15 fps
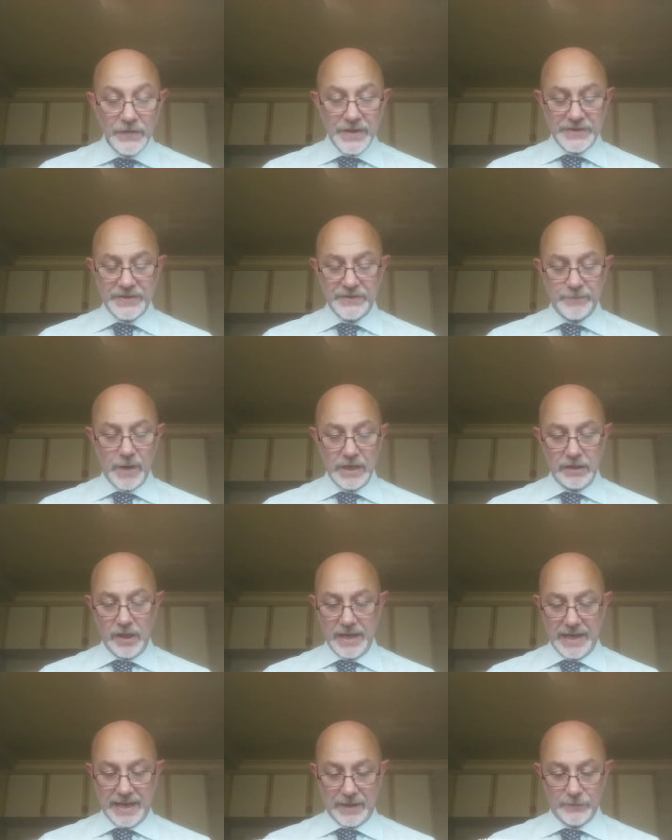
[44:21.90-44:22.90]
this is my
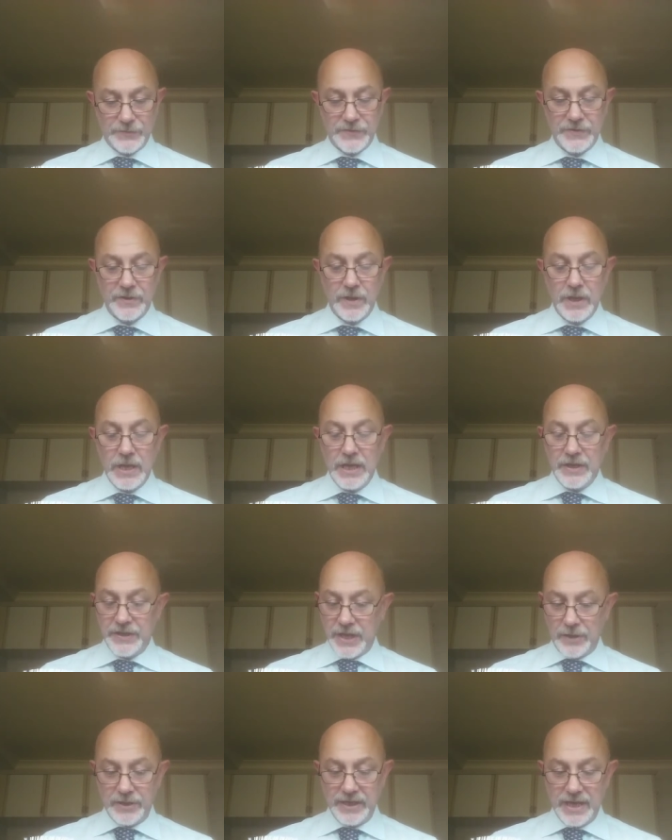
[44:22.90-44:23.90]
lighthouse,
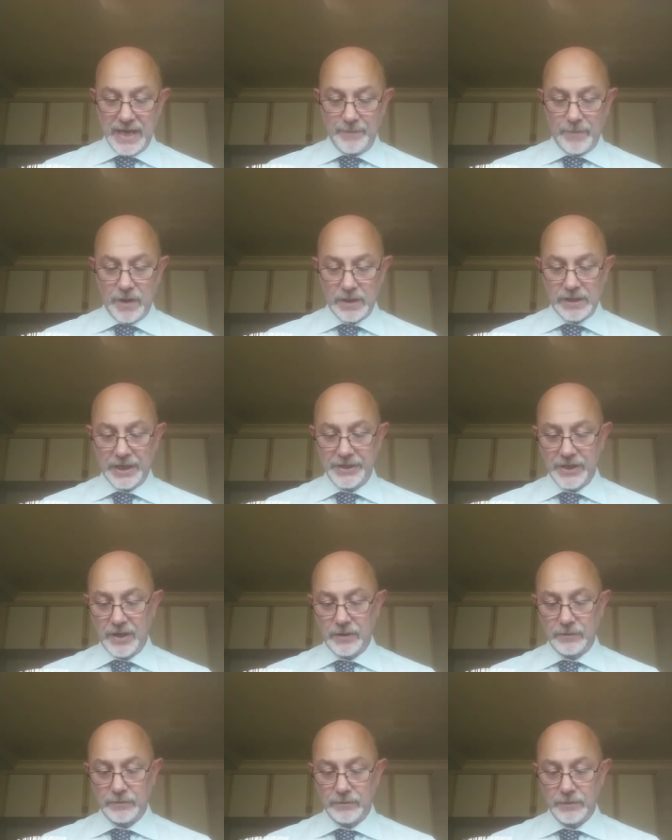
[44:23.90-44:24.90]
the only landmark I
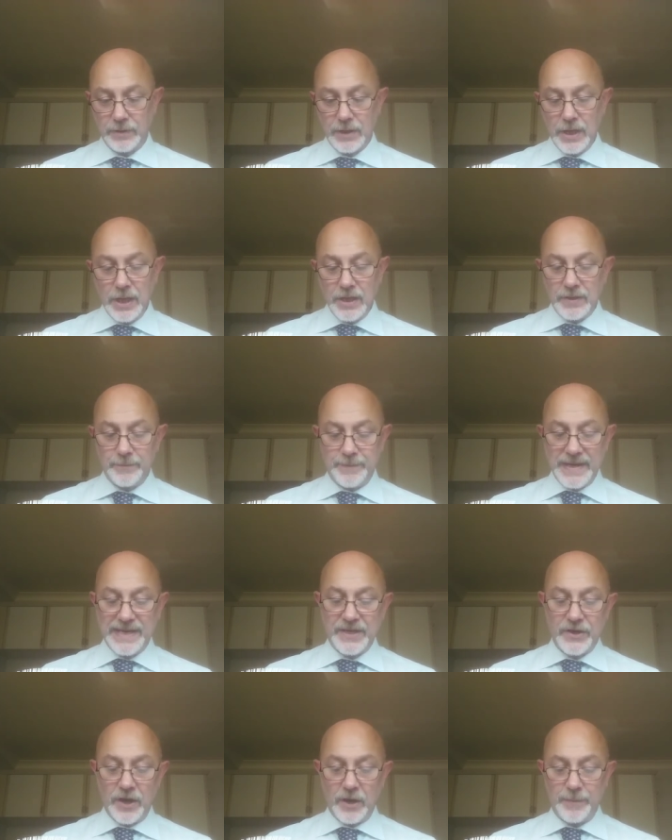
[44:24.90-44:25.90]
know, the
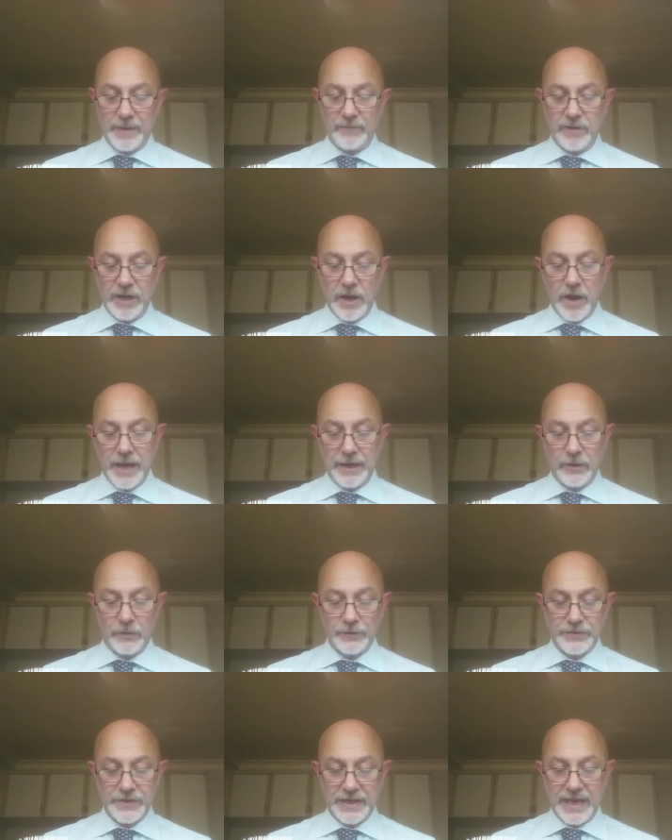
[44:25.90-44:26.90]
beacon I'll be relying
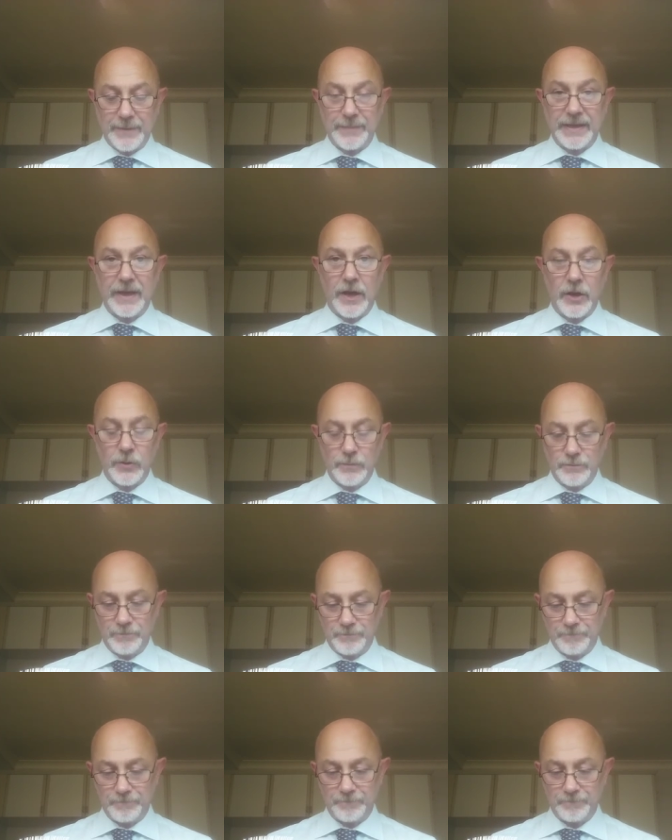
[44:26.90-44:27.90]
on to get me home.
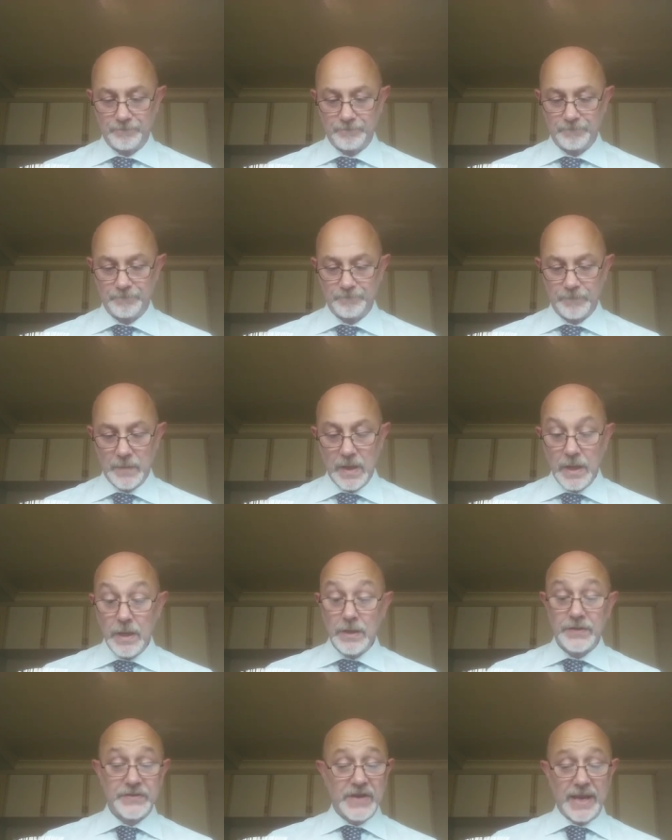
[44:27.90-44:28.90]

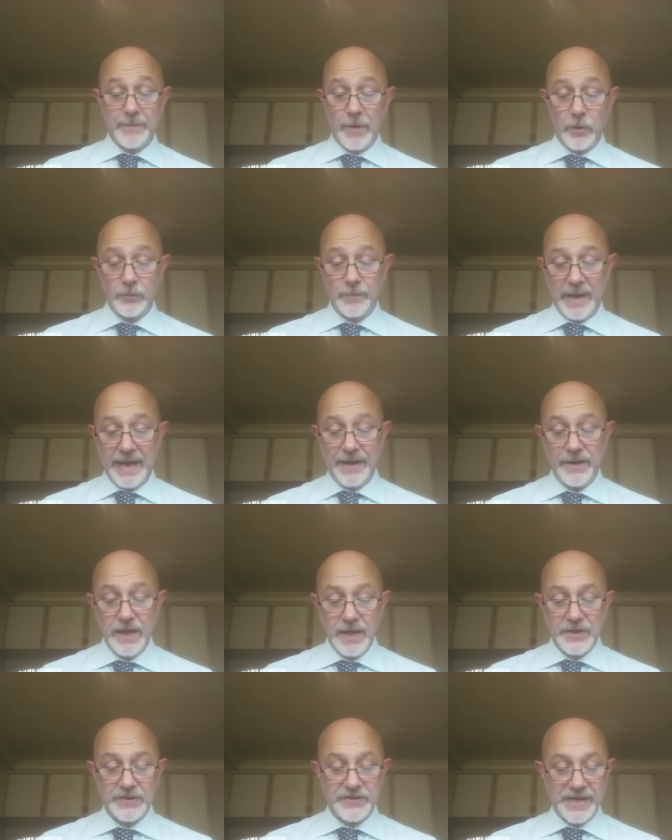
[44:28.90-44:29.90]
The same old
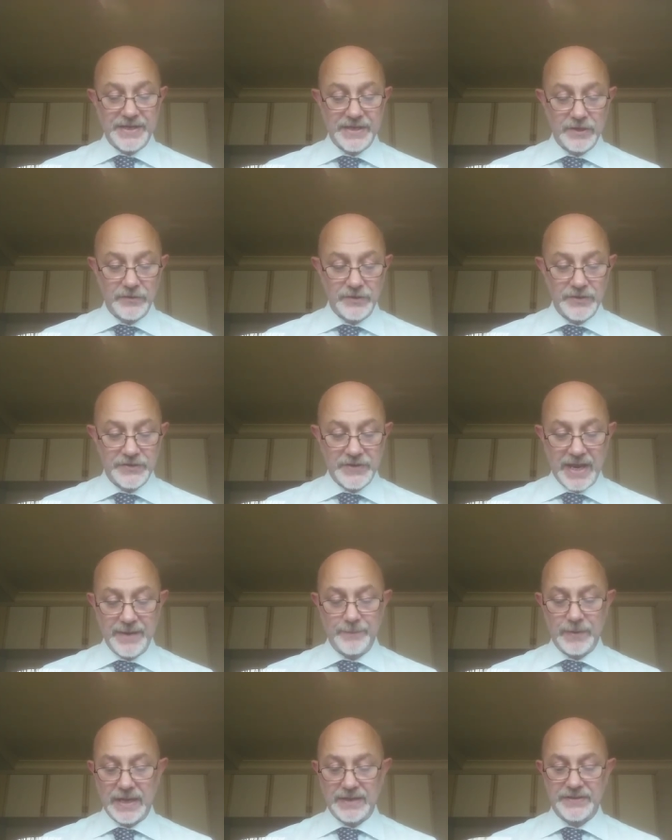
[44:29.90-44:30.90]
man, sitting on the
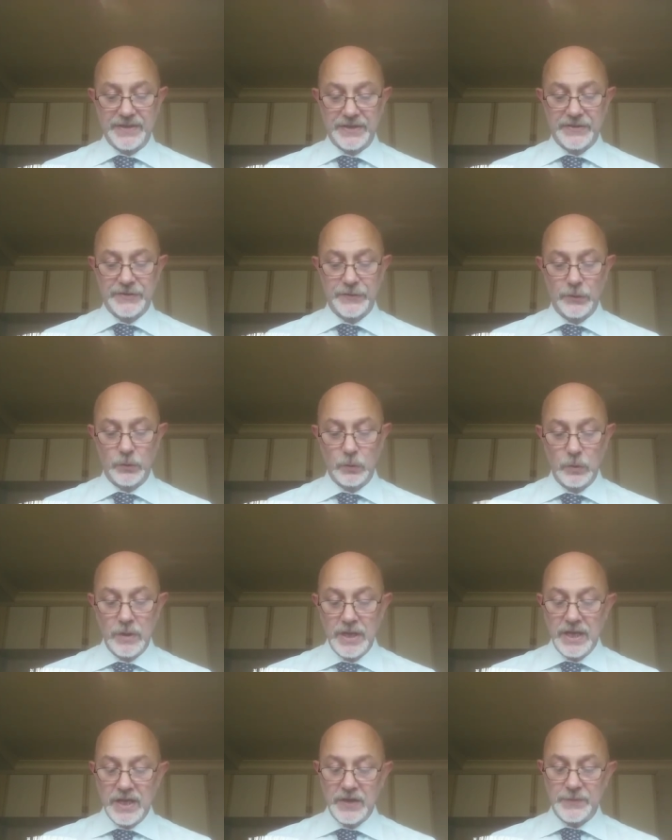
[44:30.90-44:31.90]
same plastic stool,
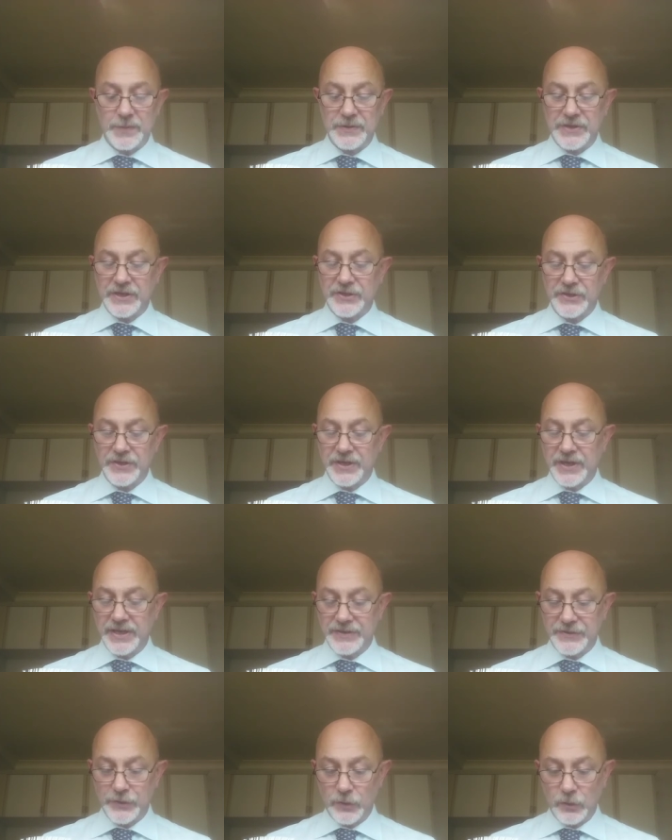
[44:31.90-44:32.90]
is positioned in
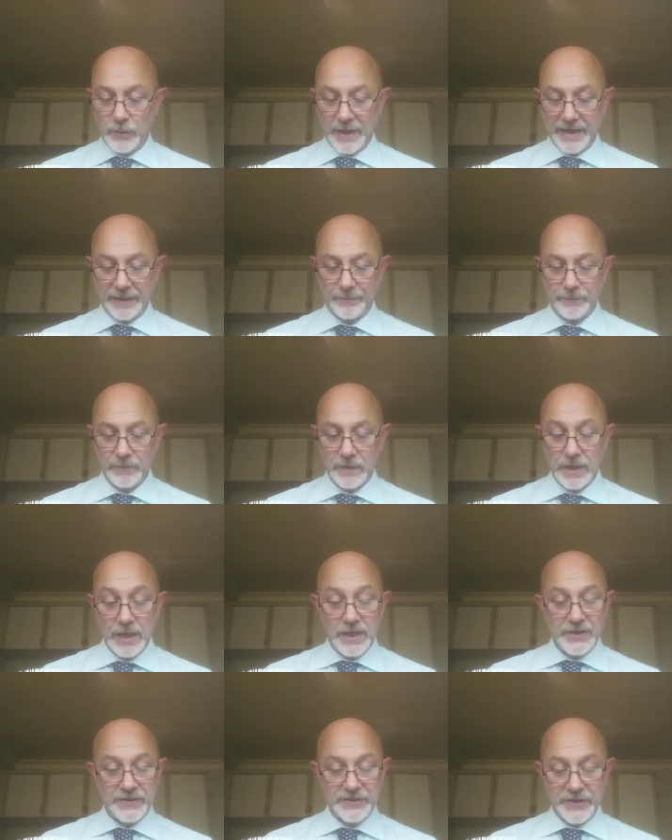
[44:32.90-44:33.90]
his doorway,
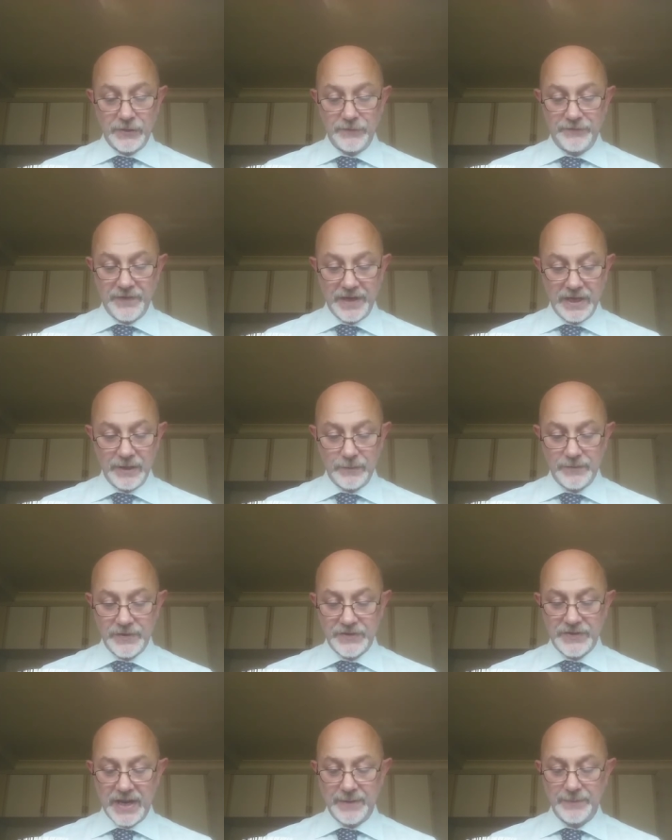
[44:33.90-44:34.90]
still fiddling with
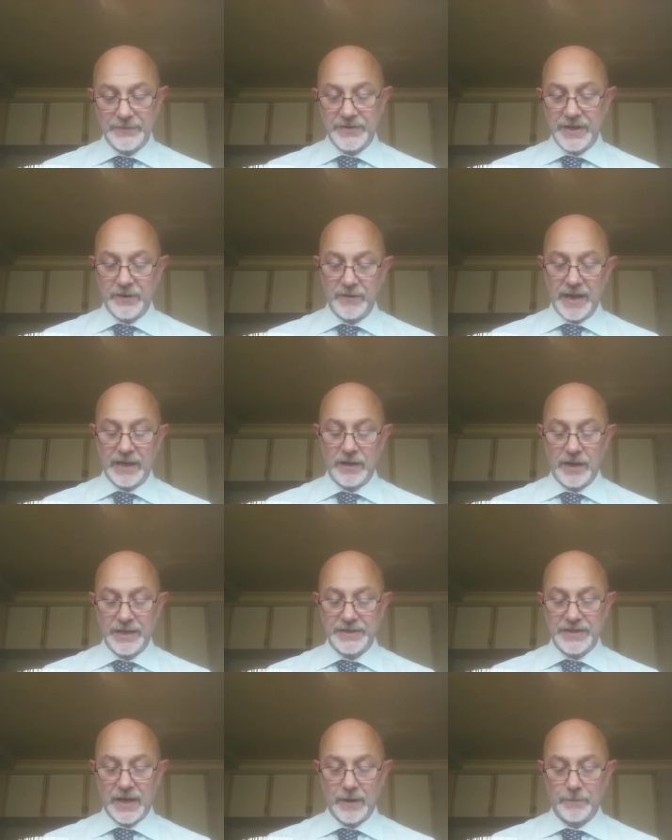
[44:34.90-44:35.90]
the same cigarette
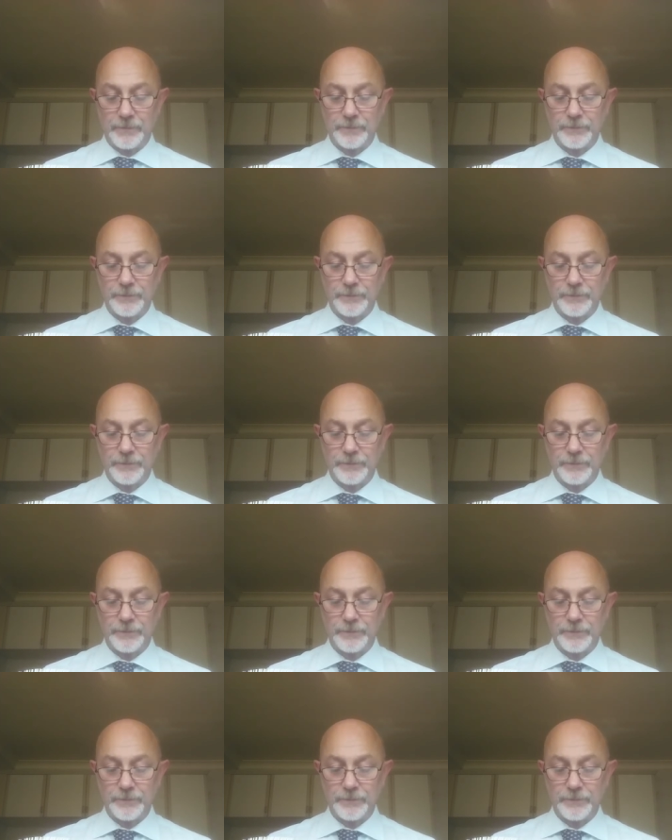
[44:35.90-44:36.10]
lighter.